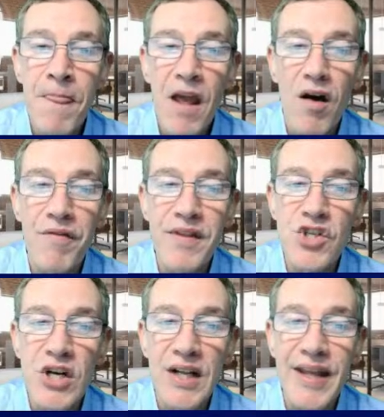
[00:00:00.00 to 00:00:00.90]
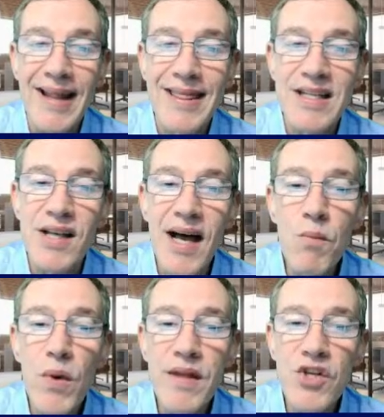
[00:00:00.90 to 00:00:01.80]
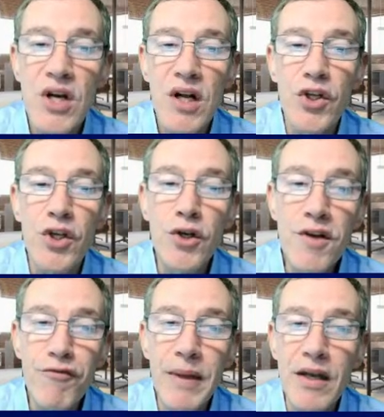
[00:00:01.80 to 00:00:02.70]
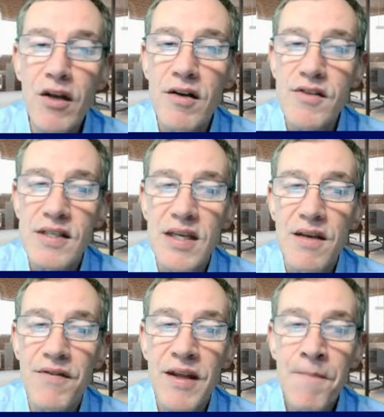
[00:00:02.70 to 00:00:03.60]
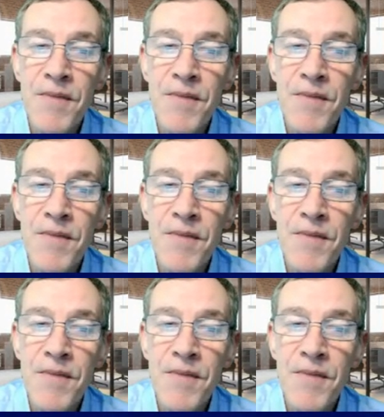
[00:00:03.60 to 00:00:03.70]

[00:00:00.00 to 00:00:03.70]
of the child at the time when the child could have been conceived,